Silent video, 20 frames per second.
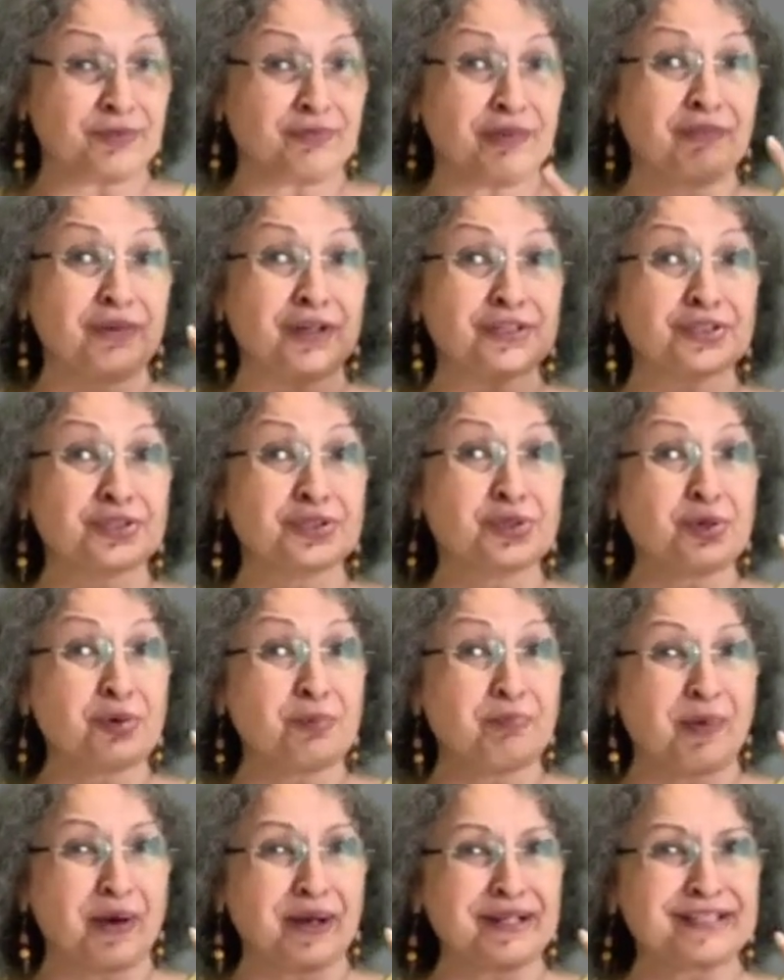So we've got
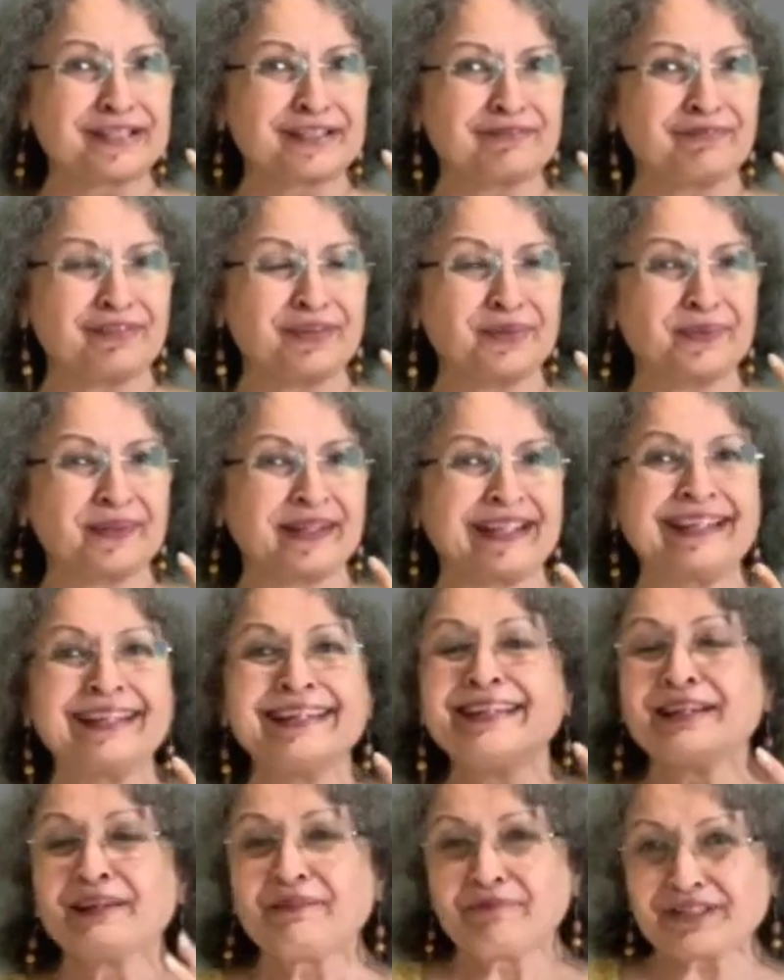2 points of view
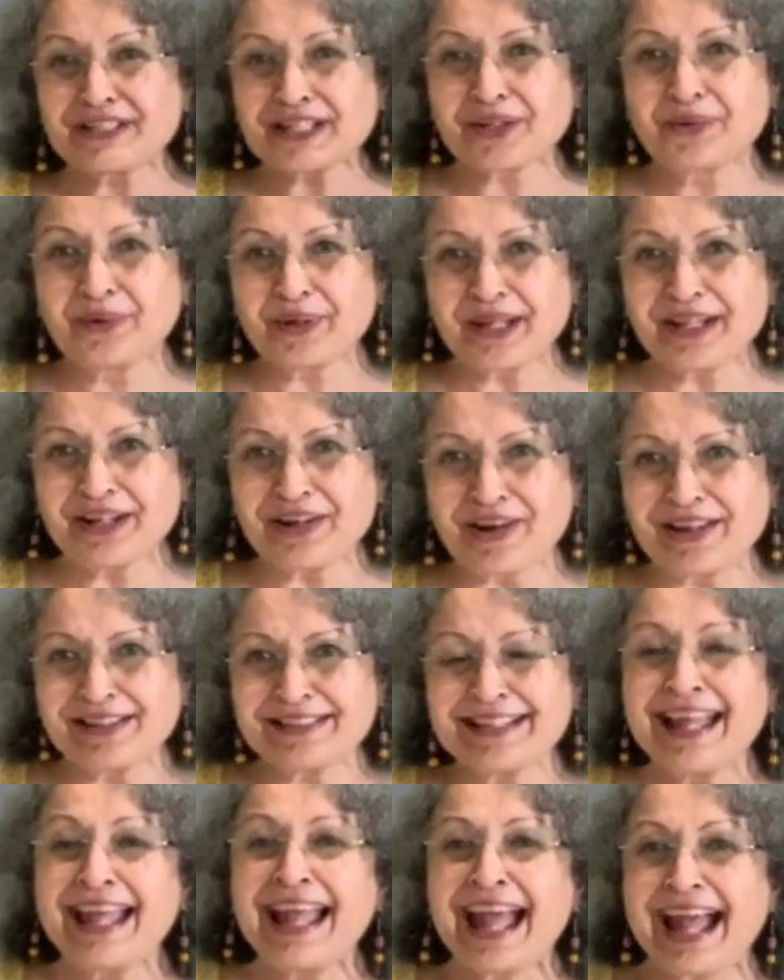which are going
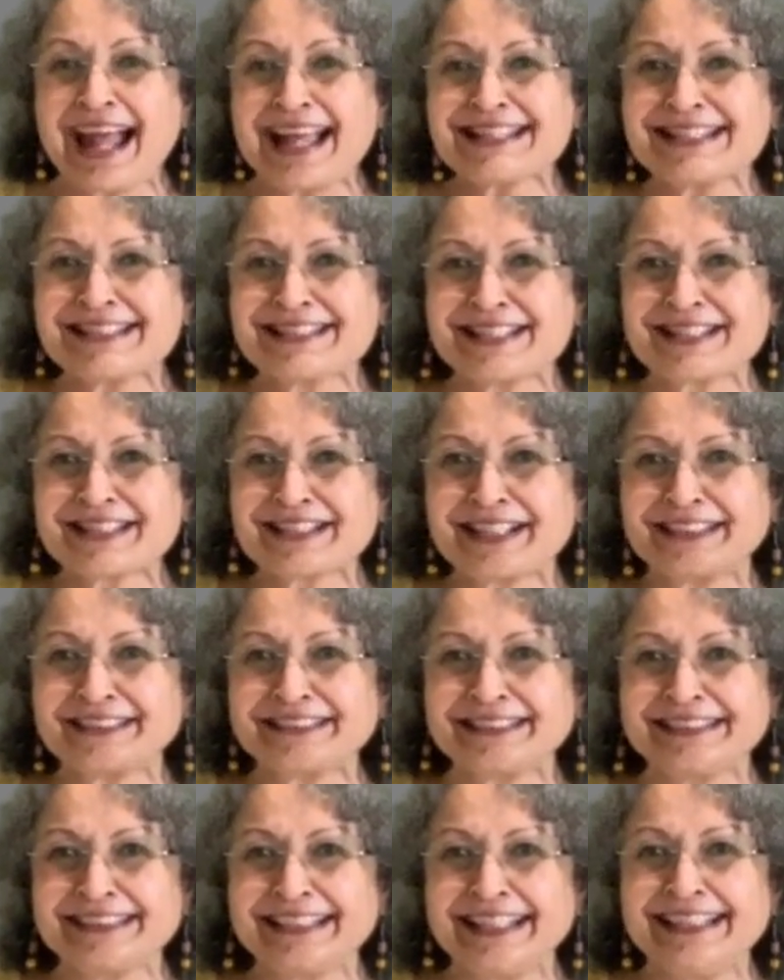on as a
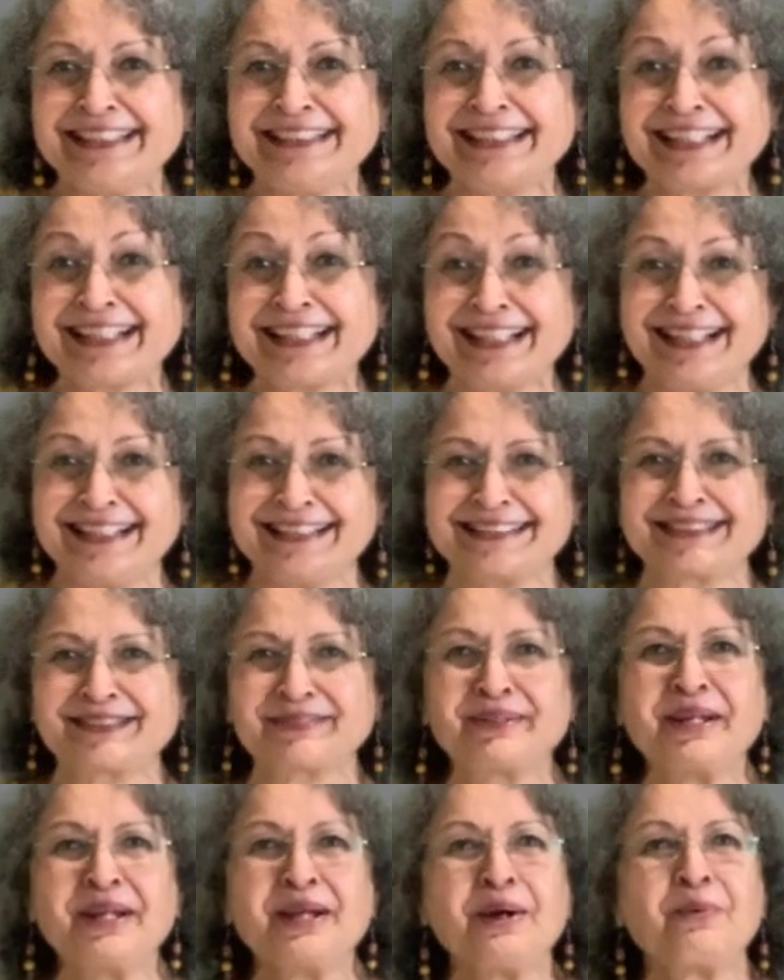discussion in the
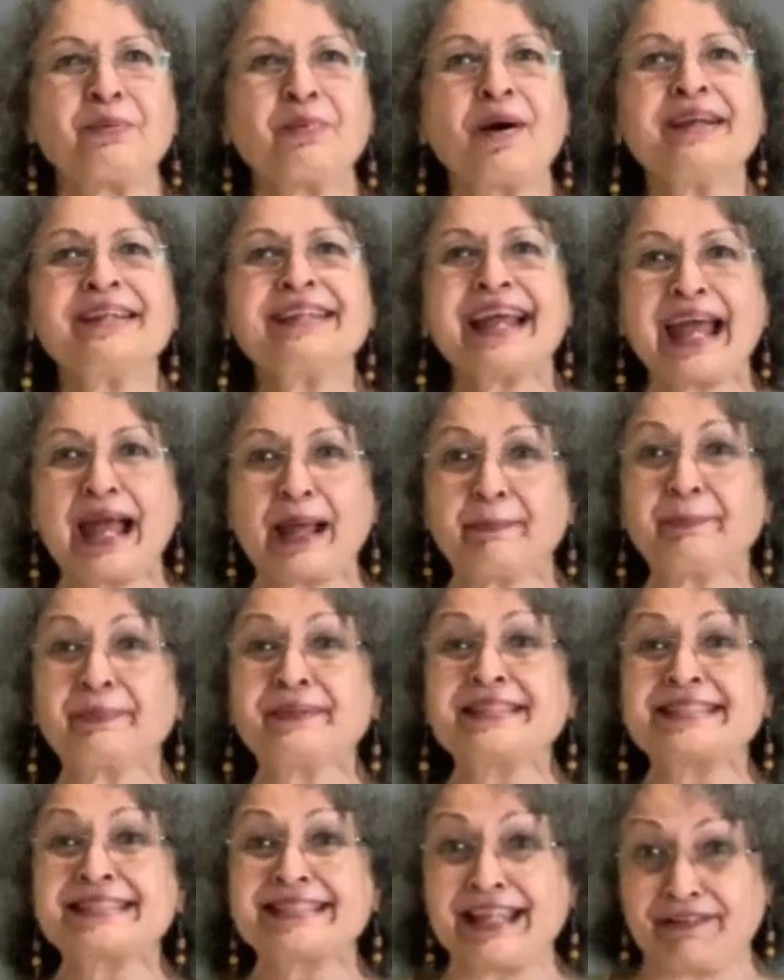class. What
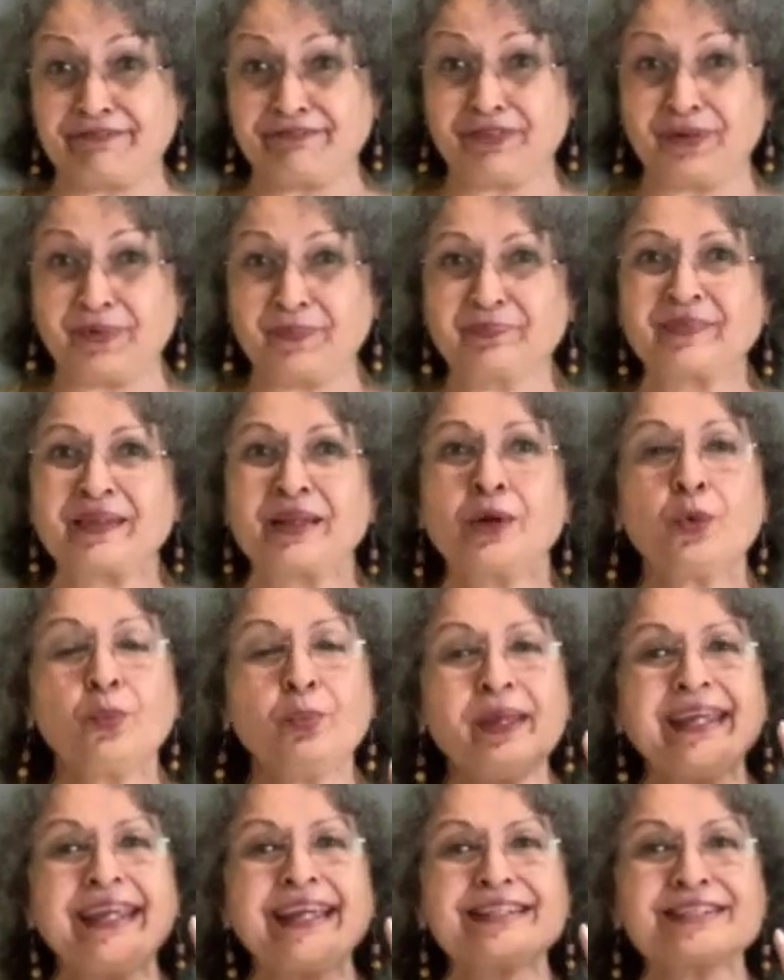happens therefore?
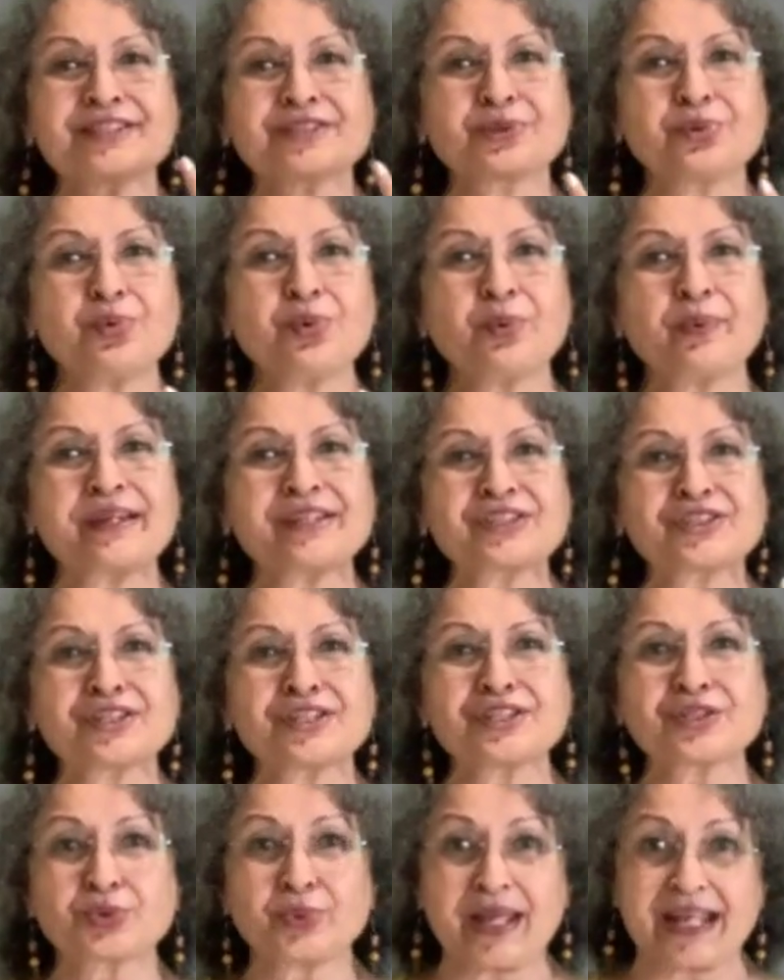We get 2
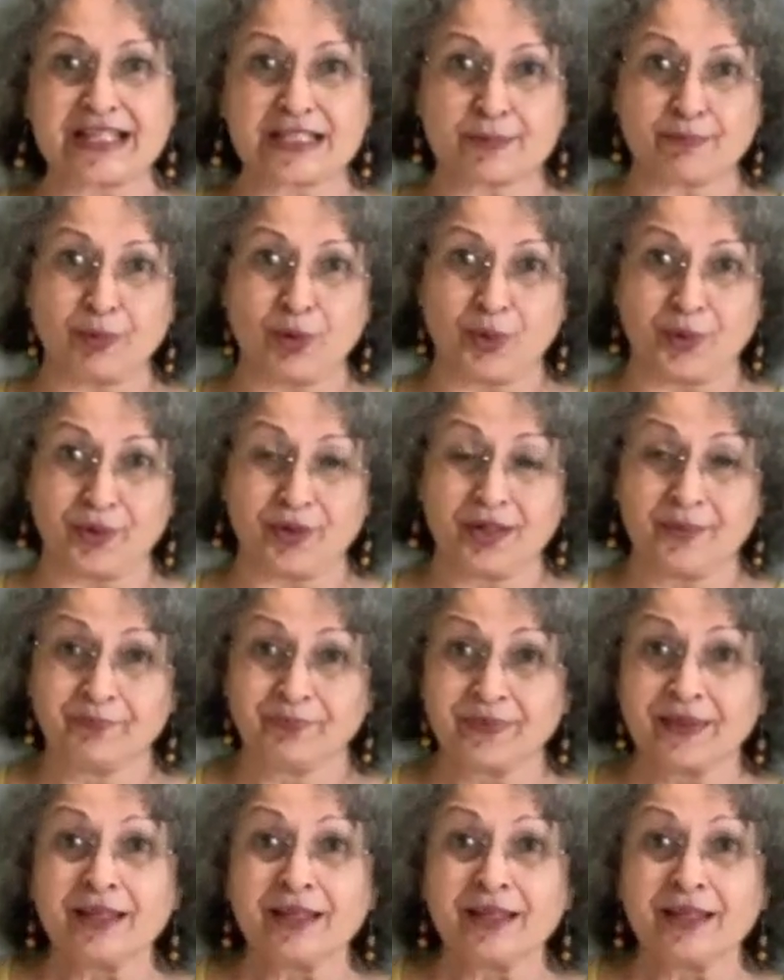questions to explore.